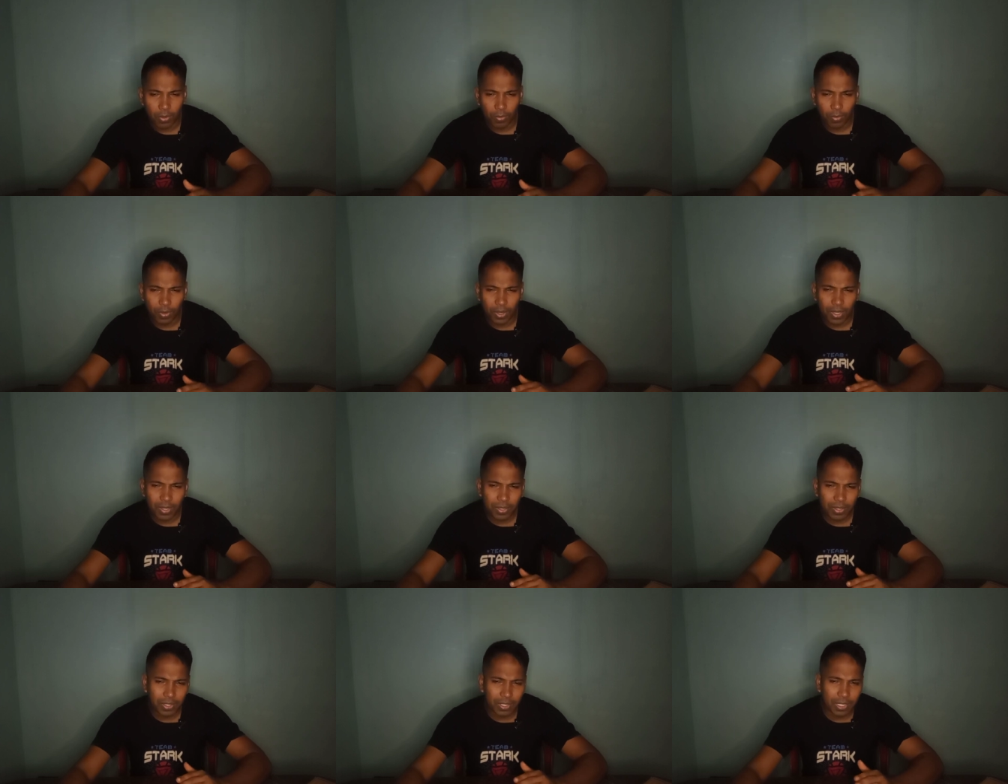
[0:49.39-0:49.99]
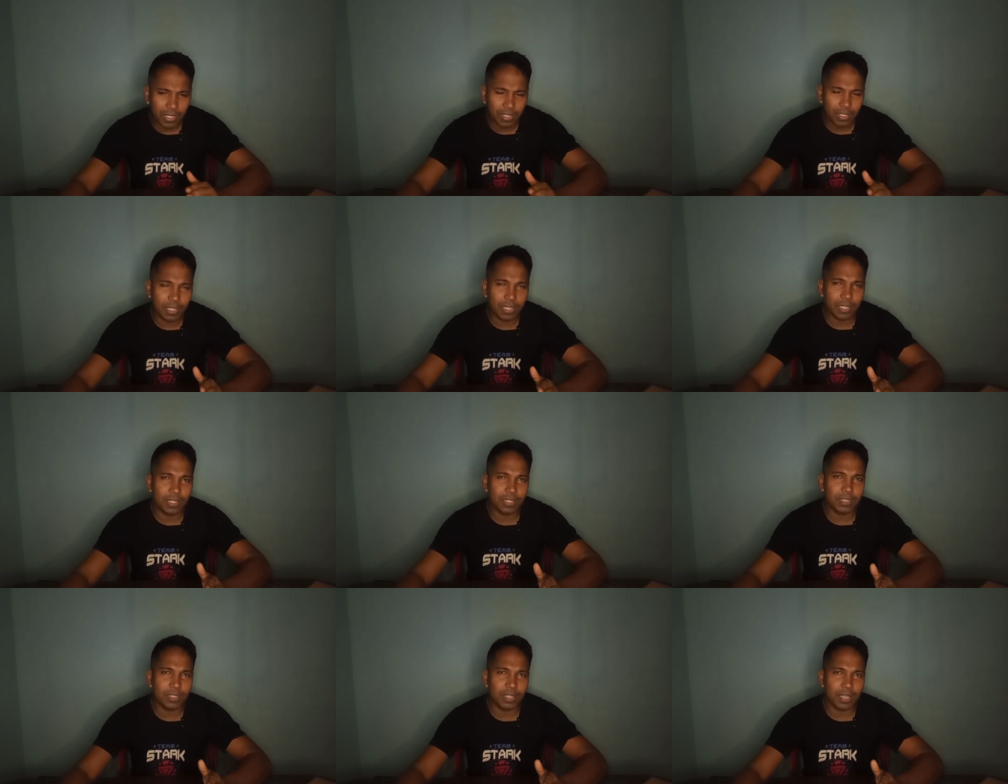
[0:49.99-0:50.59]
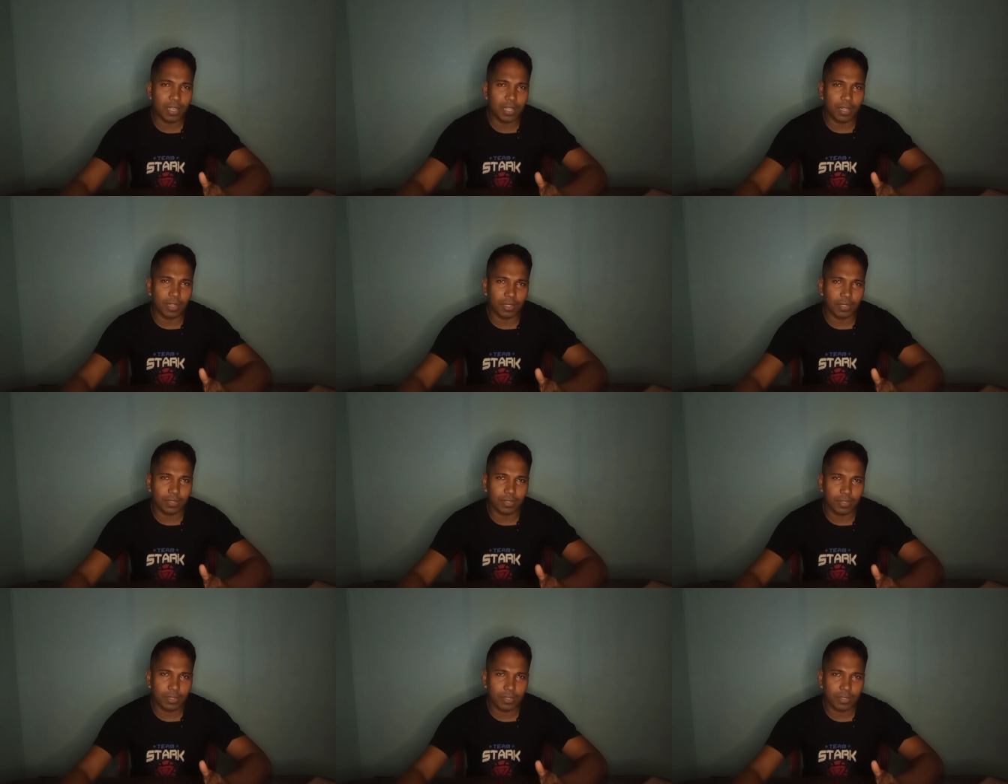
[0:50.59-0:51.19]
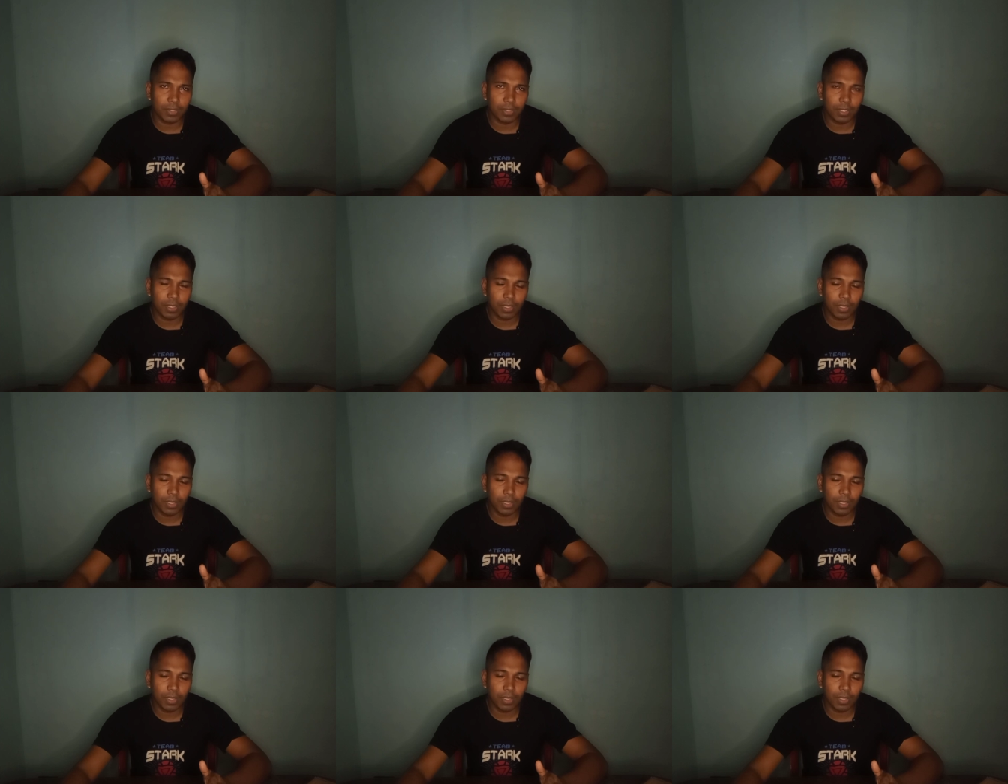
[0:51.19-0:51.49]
Why not getting any sales?